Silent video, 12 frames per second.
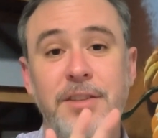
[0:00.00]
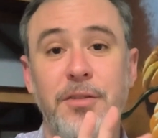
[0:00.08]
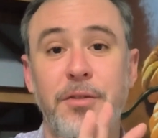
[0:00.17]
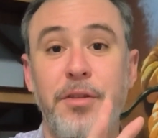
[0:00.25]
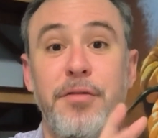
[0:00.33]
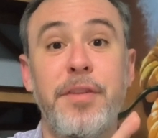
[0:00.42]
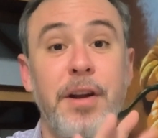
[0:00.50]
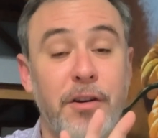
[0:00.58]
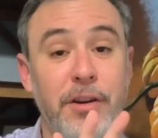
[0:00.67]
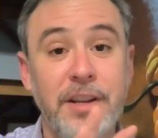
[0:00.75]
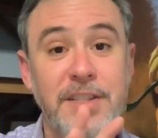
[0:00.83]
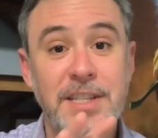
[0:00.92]
The
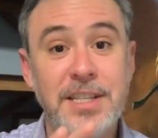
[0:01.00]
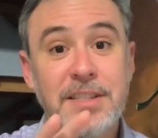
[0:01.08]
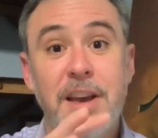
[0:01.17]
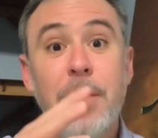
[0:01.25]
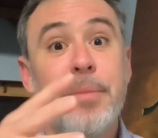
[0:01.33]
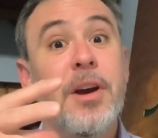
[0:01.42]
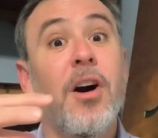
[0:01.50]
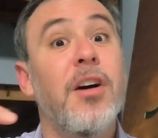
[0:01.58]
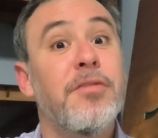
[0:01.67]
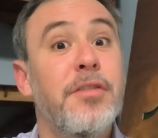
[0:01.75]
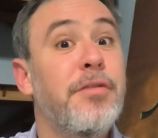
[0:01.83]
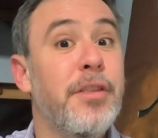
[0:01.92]
fairness is coming
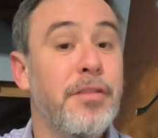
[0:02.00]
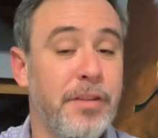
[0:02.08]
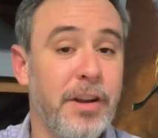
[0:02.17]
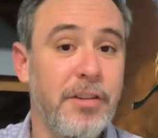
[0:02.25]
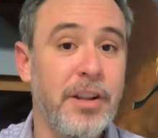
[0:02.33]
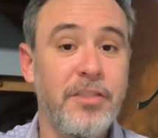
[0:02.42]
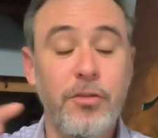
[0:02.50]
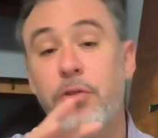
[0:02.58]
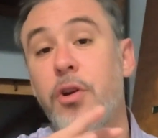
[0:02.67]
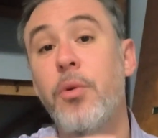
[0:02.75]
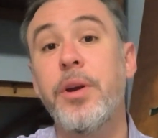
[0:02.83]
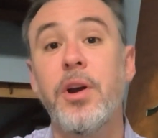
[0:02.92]
off of the fairness or
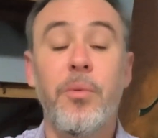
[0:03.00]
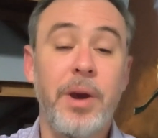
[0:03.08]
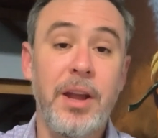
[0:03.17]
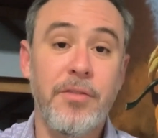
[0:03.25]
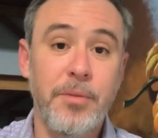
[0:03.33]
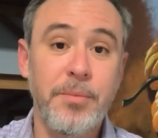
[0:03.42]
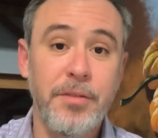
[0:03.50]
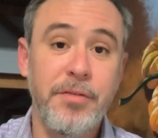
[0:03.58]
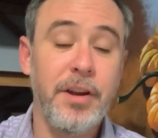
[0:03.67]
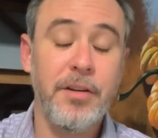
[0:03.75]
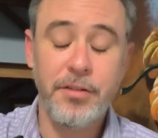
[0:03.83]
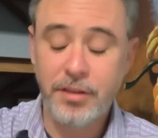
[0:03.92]
going away from the
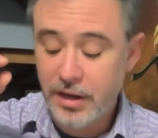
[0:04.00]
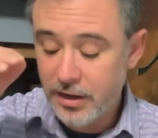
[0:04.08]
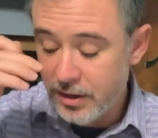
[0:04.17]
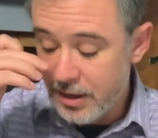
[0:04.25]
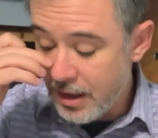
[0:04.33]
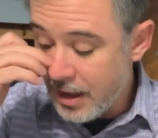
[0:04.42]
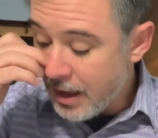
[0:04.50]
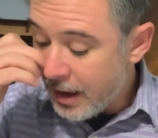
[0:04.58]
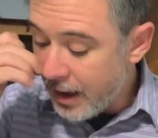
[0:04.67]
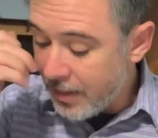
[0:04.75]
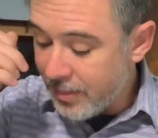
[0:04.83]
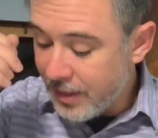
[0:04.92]
fair thing.
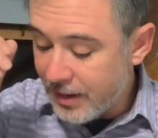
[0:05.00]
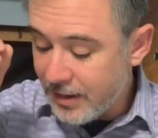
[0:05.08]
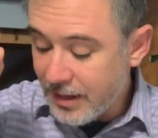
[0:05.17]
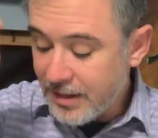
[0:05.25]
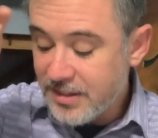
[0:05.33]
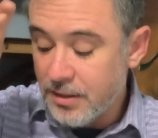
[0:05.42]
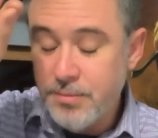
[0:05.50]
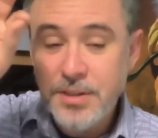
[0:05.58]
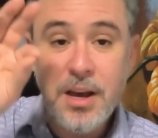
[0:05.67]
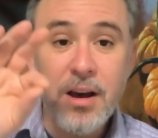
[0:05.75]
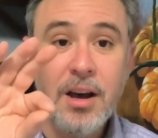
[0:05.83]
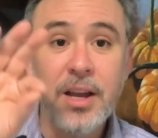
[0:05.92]
And then some
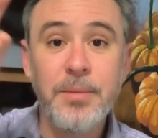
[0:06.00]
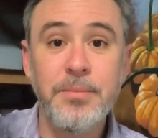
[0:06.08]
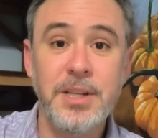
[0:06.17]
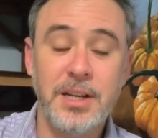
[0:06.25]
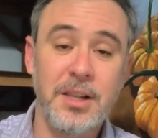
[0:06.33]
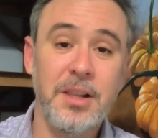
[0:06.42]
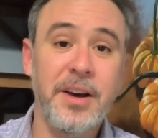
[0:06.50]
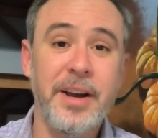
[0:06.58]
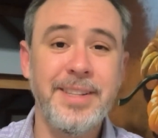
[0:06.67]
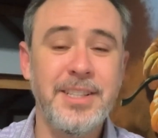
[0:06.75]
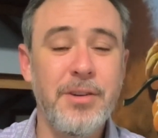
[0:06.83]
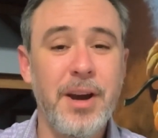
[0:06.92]
time
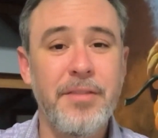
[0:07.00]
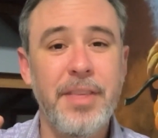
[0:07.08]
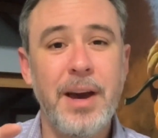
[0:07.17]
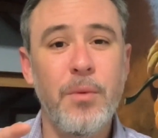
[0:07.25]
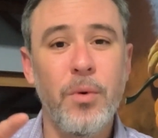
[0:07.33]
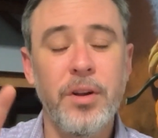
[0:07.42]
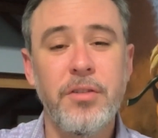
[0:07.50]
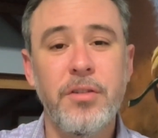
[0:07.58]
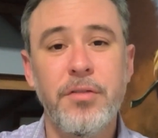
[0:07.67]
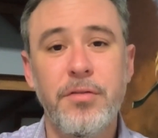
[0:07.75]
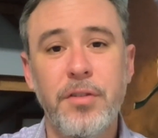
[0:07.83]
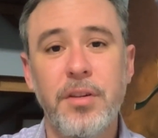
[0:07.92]
declines. You have that
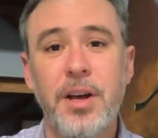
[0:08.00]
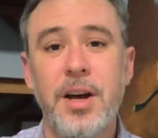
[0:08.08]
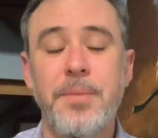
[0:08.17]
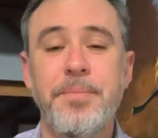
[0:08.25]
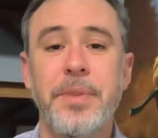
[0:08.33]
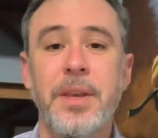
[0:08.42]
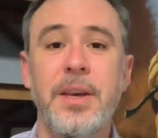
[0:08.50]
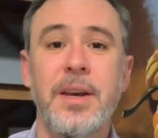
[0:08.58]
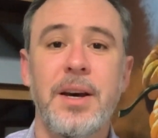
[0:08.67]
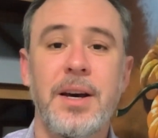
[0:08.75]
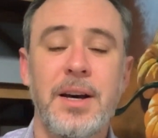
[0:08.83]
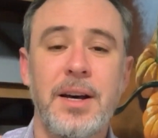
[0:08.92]
wonderful
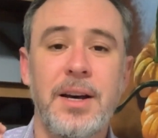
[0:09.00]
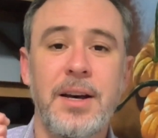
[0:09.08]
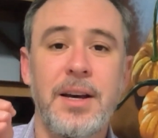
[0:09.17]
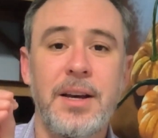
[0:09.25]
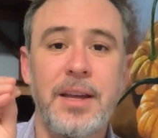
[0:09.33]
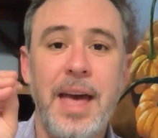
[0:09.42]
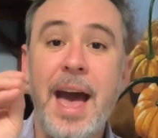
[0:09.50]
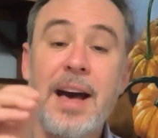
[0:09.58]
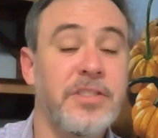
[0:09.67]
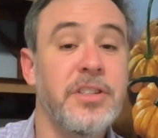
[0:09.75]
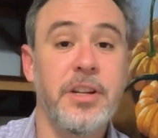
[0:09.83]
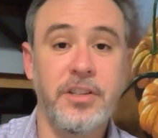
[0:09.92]

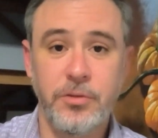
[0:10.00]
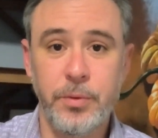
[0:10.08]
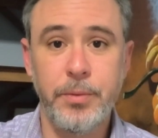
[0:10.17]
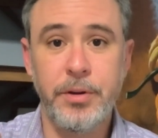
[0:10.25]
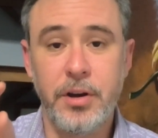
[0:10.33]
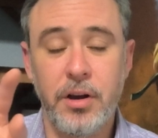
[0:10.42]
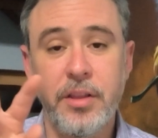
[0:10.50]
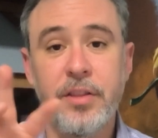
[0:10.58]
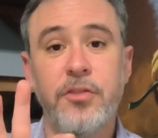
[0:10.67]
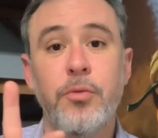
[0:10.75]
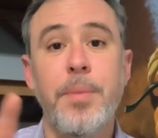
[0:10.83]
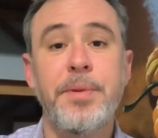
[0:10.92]
assonance, we would call it,
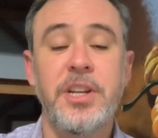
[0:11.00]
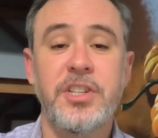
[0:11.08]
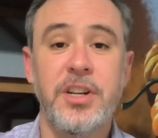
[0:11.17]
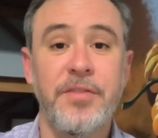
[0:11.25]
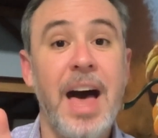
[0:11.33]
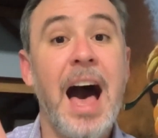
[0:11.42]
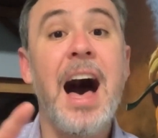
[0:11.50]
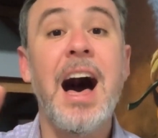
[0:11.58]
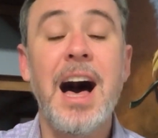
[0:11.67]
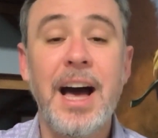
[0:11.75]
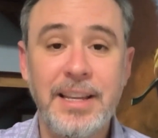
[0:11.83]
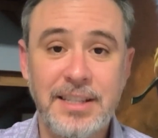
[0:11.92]
this repetition of the
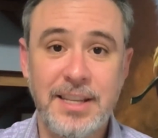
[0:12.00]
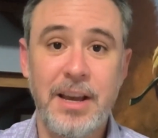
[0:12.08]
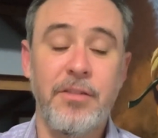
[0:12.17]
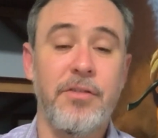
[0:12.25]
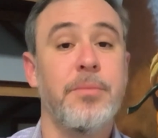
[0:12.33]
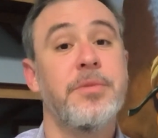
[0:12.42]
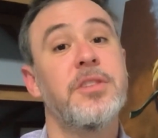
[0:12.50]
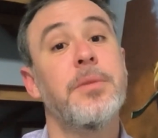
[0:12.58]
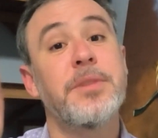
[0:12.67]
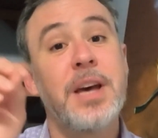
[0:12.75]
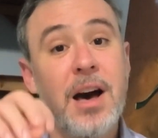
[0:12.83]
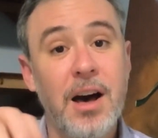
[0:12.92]
I sound from
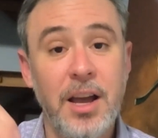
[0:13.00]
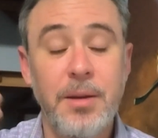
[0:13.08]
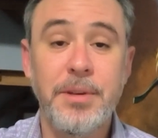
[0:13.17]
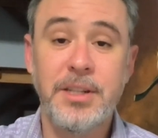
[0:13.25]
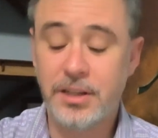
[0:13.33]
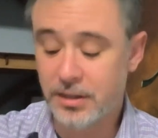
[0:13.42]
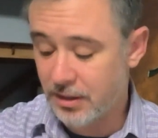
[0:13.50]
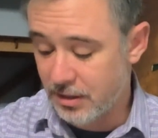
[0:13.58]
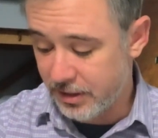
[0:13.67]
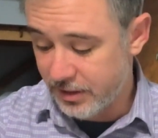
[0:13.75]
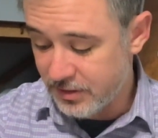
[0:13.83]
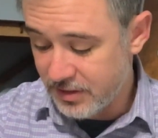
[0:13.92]
some time and
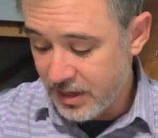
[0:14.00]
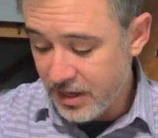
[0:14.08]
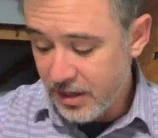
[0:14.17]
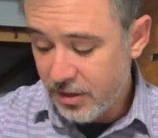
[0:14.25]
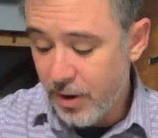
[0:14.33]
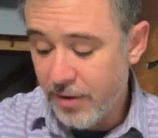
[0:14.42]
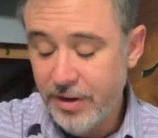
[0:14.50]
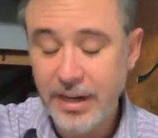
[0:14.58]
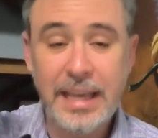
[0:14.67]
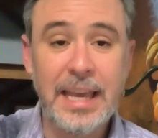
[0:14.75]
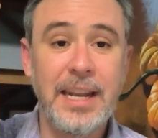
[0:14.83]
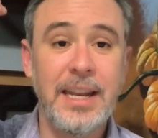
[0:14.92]
declines. You have it
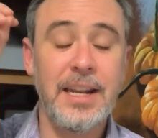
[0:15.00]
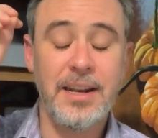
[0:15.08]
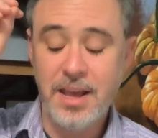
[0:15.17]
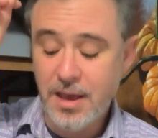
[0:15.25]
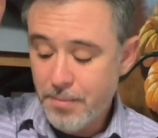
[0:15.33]
again in